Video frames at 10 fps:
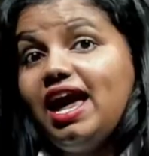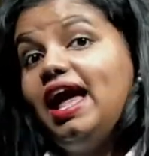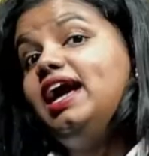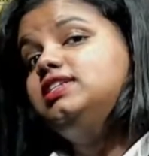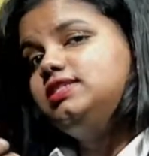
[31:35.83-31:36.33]

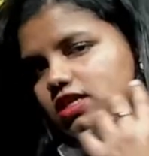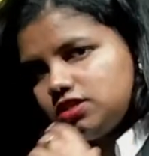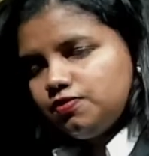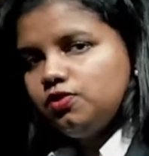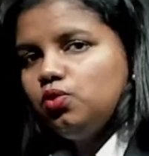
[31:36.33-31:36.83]

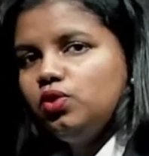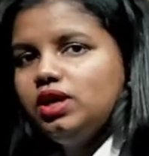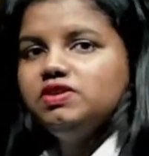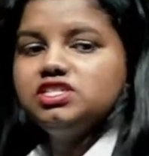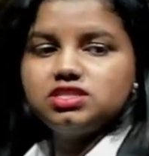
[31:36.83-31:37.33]
excess fluid
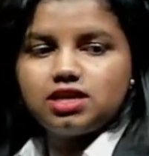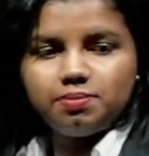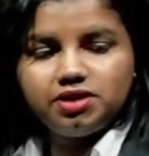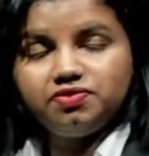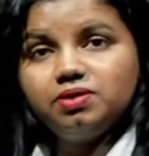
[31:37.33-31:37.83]
which is
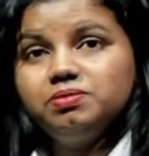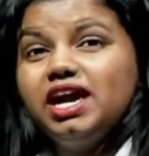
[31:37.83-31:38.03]
coming from the